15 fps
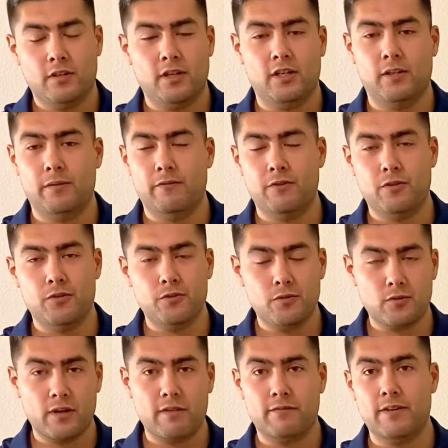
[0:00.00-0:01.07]
If you do dry
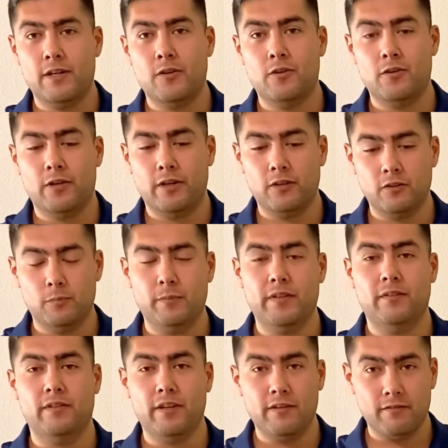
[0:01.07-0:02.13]
fire in your house, be
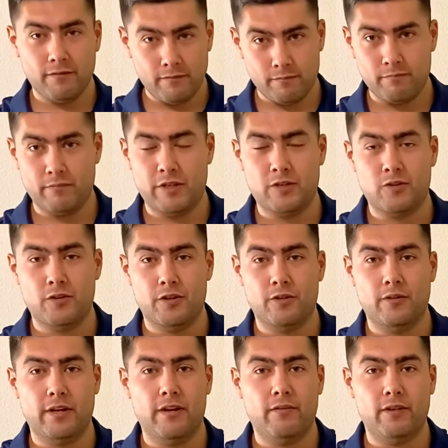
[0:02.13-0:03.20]
safe. Make sure you don't have
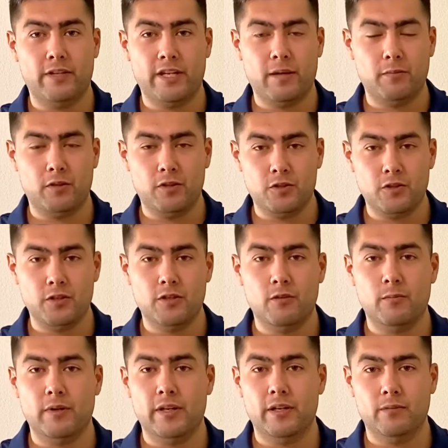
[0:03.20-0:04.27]
any ammunition nearby,
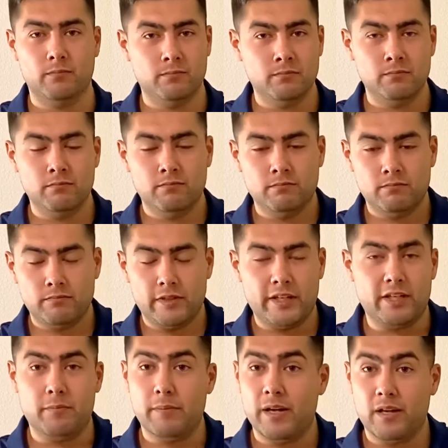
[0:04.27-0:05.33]
any
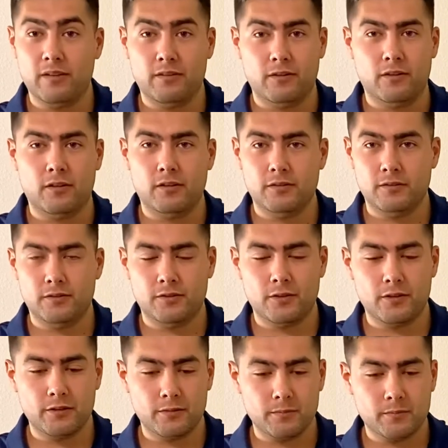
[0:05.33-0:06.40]
mags at all inserted,
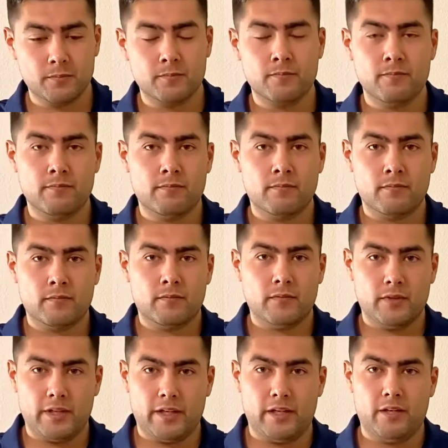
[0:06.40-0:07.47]

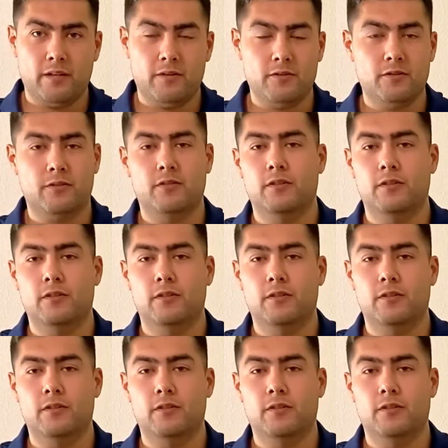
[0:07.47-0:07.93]
and just